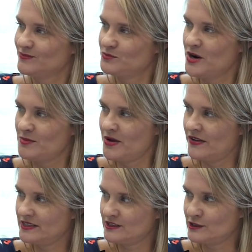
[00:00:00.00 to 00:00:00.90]
prior
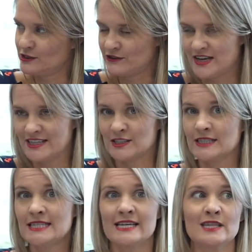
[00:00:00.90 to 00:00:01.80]
policies and surveys, or at
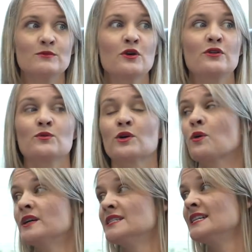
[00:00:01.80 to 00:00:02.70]
least let them know that we're
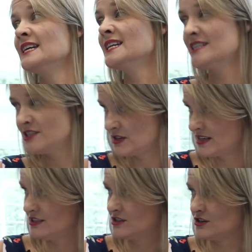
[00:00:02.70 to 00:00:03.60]
going to need it, and so they
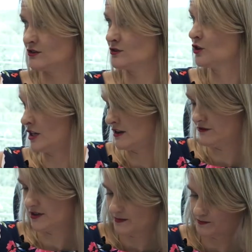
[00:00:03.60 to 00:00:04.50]
can start looking
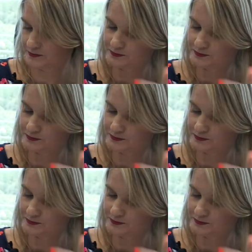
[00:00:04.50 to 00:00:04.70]
for them.